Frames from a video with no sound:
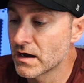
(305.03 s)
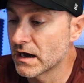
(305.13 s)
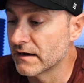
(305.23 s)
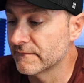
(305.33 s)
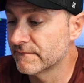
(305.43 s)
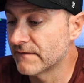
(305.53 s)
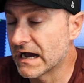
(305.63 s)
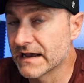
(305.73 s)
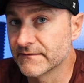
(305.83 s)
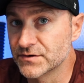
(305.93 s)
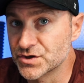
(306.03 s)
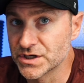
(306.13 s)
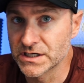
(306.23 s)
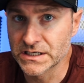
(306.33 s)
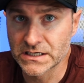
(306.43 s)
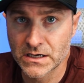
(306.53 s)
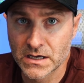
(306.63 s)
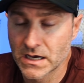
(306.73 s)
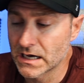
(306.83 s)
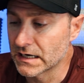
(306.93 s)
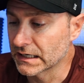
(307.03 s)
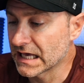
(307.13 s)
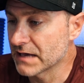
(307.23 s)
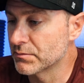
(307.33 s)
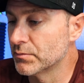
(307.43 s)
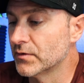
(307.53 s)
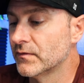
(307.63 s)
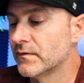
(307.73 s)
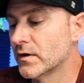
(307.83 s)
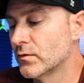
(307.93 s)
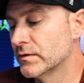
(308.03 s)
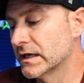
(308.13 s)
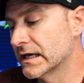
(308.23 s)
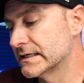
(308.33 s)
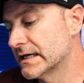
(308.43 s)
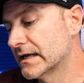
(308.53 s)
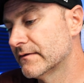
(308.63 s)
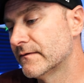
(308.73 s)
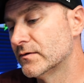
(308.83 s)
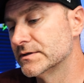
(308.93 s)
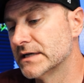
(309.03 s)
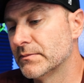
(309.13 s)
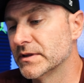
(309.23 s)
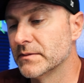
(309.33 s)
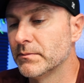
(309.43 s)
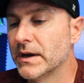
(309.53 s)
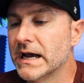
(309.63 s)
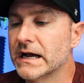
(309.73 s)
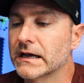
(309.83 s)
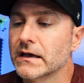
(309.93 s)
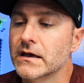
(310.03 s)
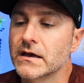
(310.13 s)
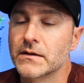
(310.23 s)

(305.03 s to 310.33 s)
5G capable phone. The antenna folds up in the back.